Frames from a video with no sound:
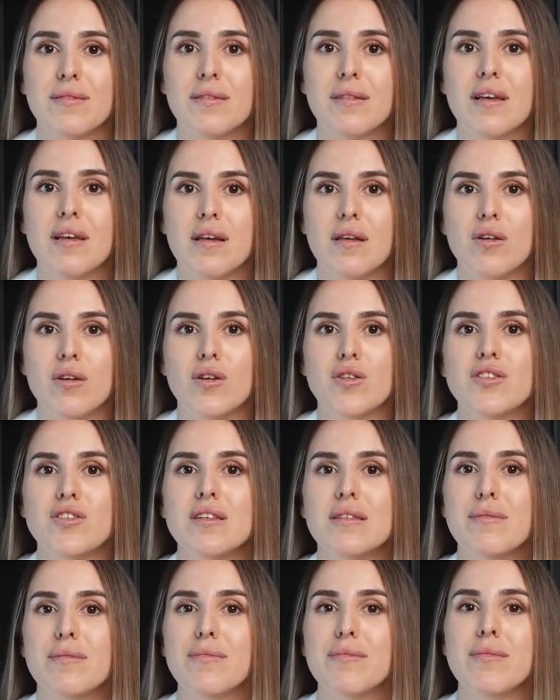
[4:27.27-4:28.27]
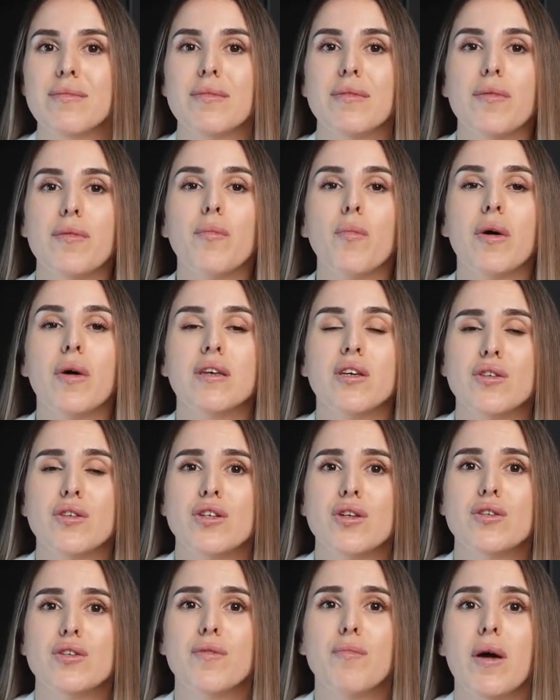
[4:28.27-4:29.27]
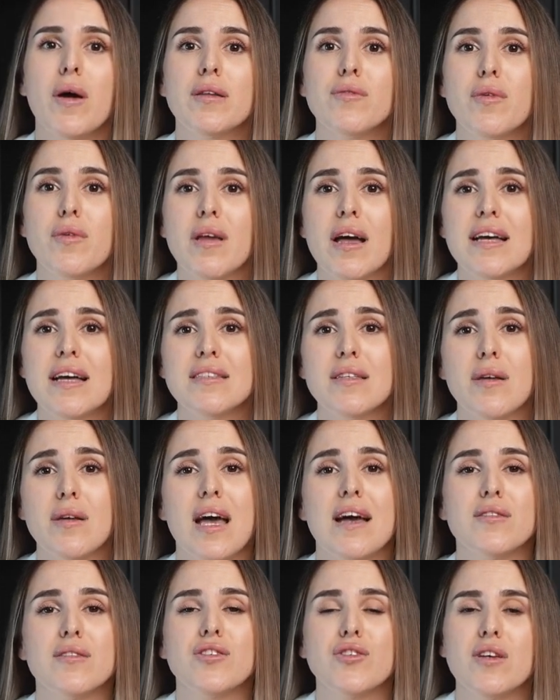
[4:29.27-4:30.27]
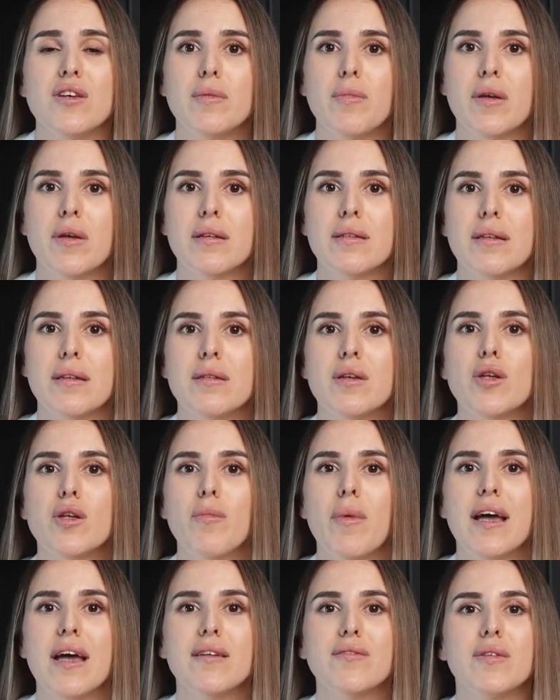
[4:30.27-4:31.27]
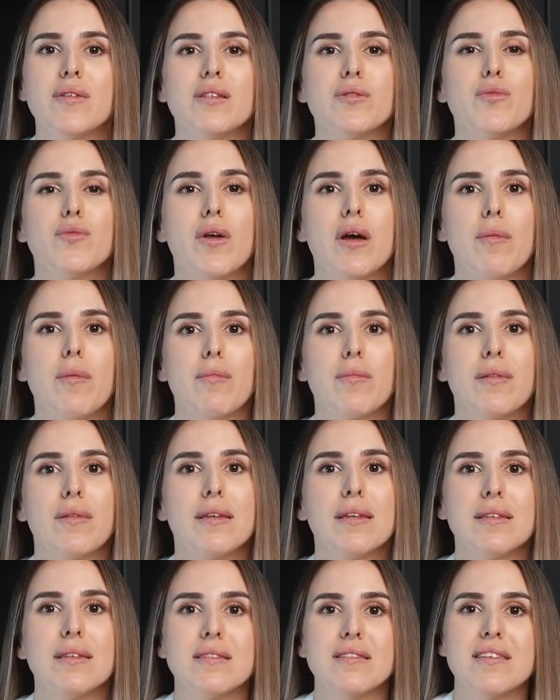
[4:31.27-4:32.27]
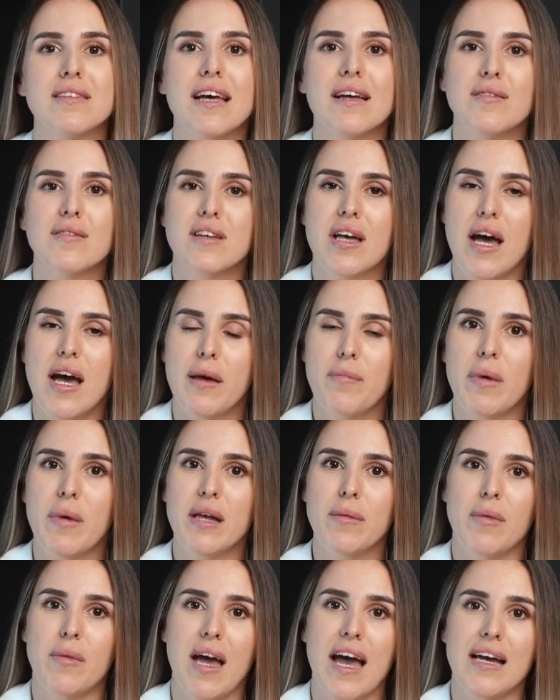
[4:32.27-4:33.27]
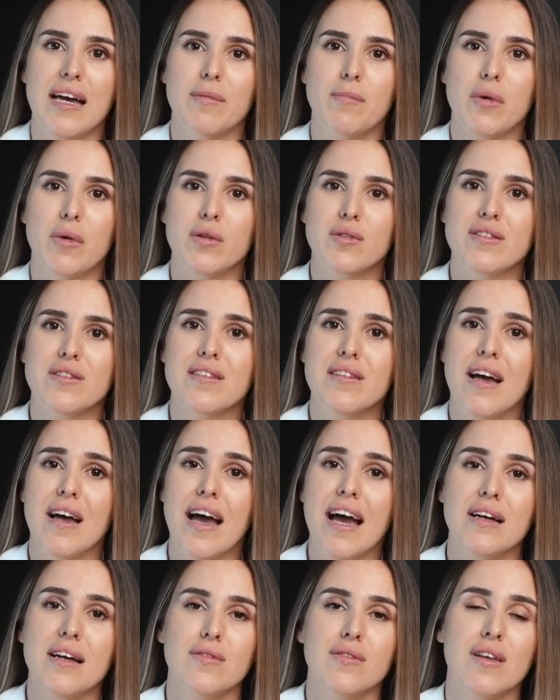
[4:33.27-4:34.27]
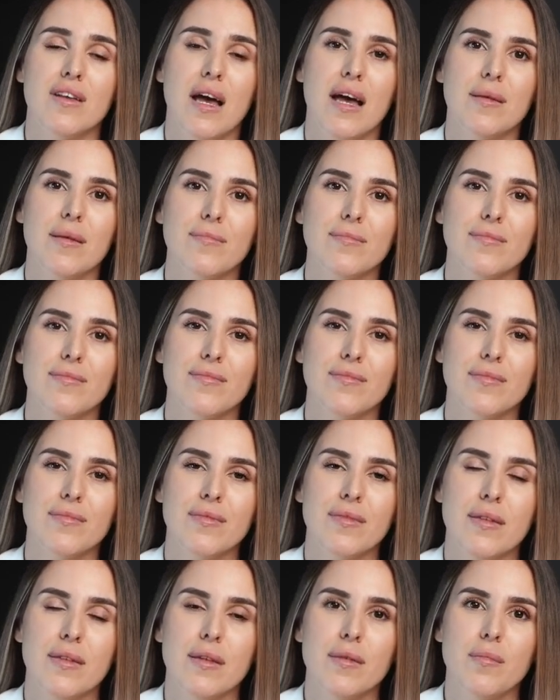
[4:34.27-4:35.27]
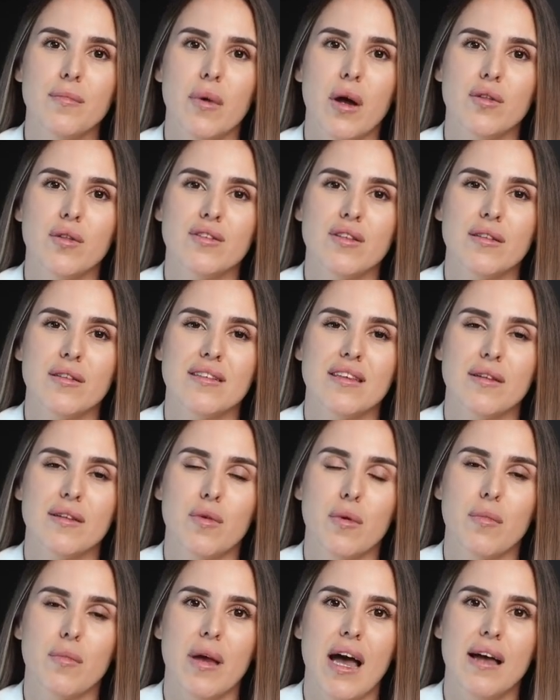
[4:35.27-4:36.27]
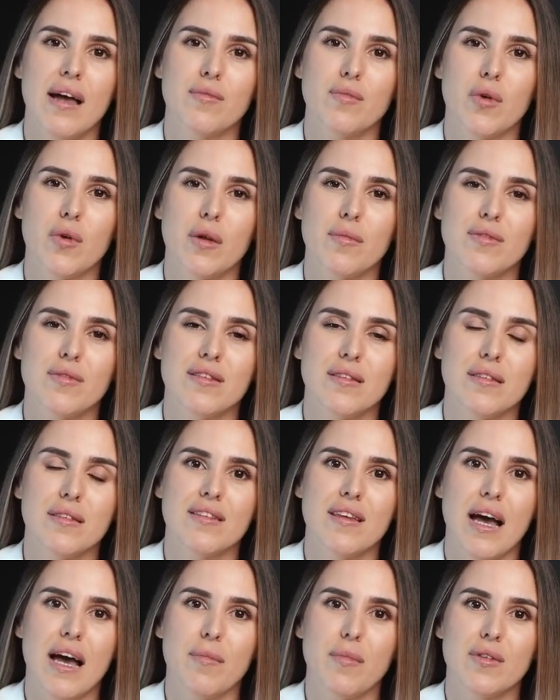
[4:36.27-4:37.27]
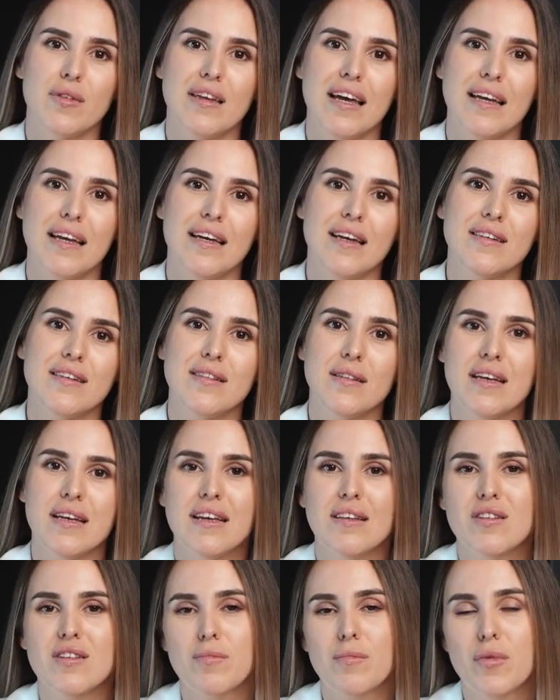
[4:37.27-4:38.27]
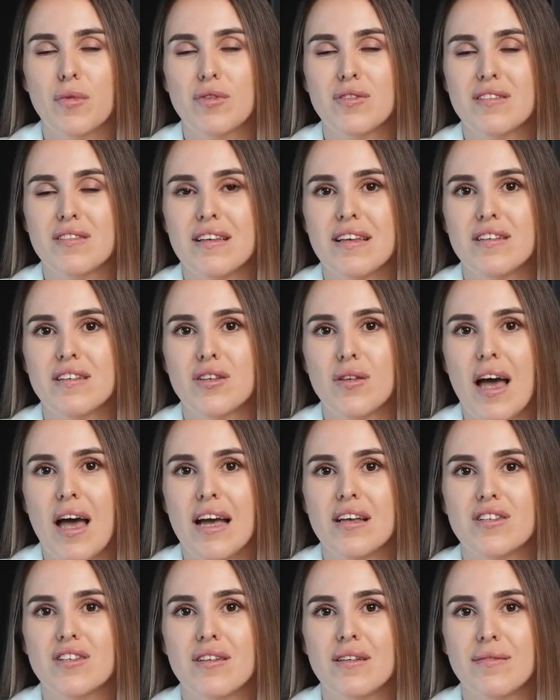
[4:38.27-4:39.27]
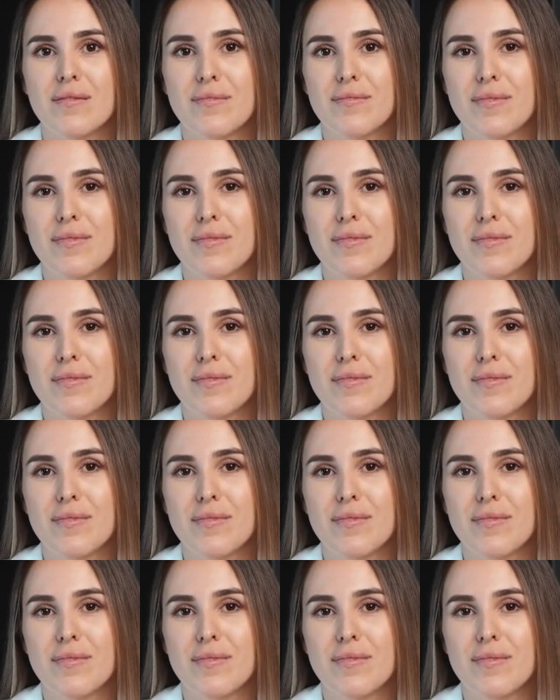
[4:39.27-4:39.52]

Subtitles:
Conclusion: when you use Buffer as a live streamer, you benefit from: save time by planning posts ahead of time. Post on several platforms simultaneously to boost interaction.